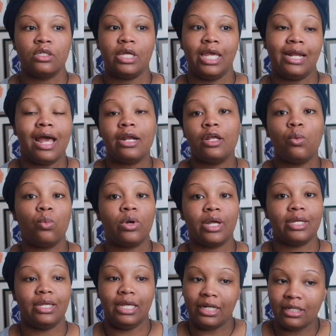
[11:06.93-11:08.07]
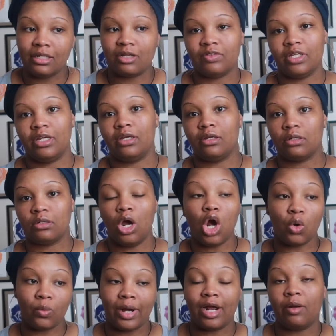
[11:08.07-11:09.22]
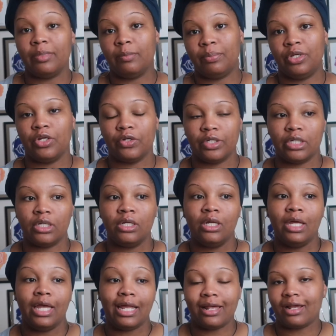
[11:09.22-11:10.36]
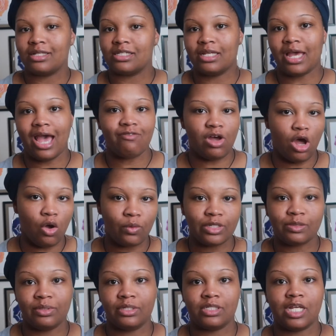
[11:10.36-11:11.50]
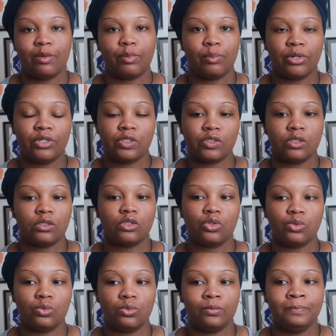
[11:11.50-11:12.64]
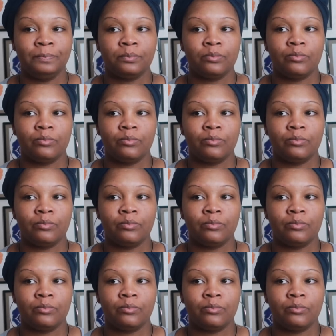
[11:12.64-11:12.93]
And I didn't want any of that around me, period. And like I said, I've always been the type of person to